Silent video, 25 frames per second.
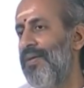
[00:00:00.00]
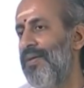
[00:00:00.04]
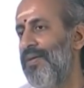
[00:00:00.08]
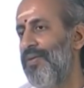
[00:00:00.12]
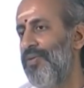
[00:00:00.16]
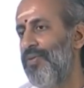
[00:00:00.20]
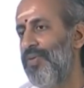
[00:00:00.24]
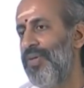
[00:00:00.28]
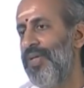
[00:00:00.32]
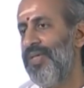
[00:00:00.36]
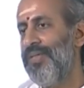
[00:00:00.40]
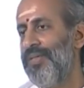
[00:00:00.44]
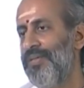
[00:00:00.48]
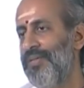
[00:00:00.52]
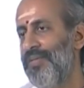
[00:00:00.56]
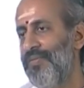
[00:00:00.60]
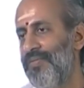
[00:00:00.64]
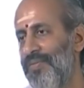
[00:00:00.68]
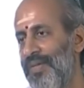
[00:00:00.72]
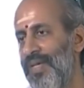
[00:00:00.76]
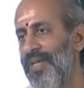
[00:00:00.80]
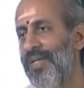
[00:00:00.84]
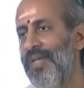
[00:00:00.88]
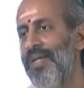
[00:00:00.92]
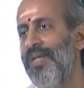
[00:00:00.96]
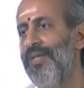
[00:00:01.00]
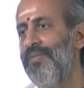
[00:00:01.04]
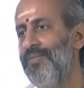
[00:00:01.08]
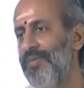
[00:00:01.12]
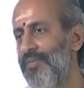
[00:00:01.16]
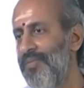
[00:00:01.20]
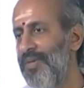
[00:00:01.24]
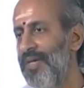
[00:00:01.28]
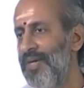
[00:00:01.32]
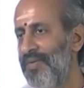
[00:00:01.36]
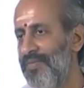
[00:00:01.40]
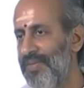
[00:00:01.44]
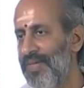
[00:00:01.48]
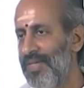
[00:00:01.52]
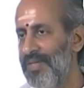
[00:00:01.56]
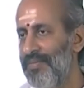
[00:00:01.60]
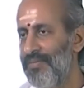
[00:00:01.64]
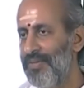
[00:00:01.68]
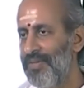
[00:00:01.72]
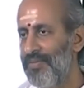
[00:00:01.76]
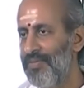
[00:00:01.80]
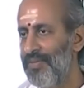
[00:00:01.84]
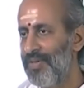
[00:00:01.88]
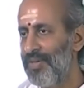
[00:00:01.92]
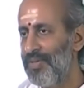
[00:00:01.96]
duration of daylight will be
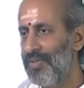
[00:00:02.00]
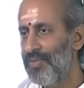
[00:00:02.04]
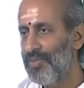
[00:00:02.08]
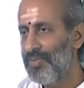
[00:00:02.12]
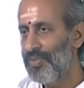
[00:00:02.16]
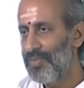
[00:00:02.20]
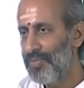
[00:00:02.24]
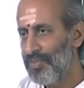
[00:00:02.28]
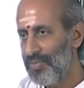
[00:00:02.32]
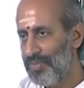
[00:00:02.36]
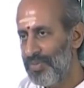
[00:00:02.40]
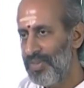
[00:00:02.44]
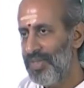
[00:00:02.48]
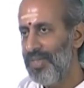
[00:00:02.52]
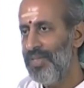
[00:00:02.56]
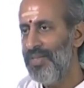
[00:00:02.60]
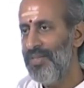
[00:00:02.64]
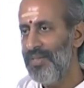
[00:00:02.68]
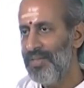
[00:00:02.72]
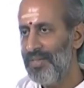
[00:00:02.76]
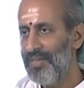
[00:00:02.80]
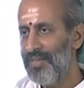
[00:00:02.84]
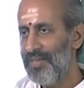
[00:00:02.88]
available for you to do the